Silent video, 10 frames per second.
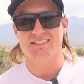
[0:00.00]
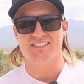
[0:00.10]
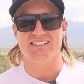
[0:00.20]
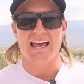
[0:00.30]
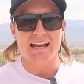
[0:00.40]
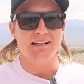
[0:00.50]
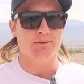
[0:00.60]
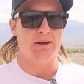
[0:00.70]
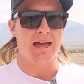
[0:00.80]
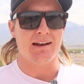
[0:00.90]
his 2nd
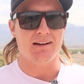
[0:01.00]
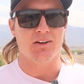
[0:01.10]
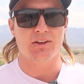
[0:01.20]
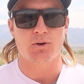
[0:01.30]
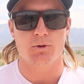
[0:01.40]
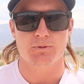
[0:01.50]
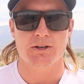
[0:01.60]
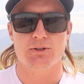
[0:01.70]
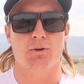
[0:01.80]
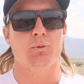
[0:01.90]
event on the Korn
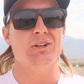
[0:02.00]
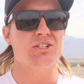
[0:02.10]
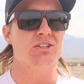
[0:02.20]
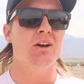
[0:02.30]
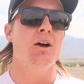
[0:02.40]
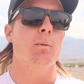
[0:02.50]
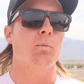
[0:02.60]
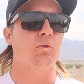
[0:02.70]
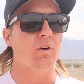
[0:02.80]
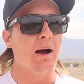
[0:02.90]
Ferry Tour, which is
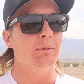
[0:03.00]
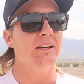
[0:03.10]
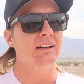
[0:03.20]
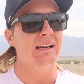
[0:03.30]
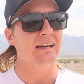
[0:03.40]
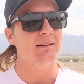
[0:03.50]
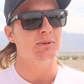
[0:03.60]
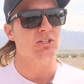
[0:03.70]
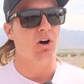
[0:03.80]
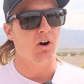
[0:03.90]
probably going to get him
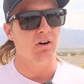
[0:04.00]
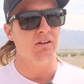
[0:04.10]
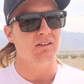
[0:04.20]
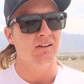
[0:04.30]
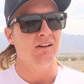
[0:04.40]
his card.